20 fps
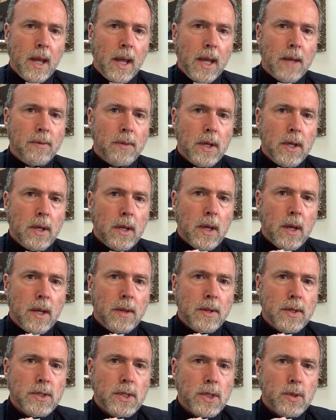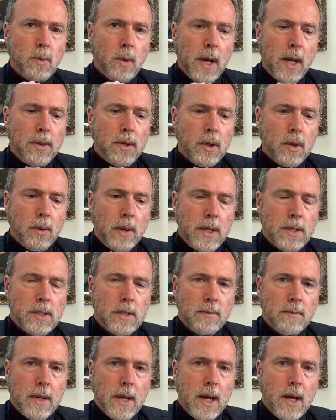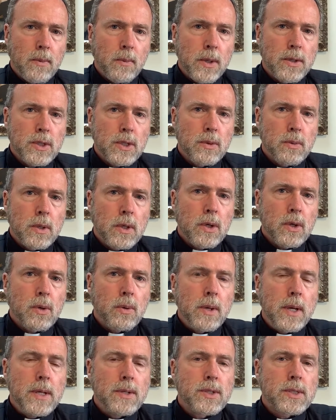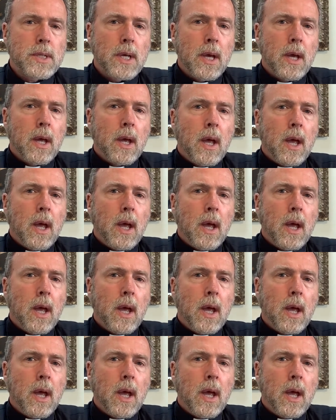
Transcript: And, the, and this is why the grace of God wants to increase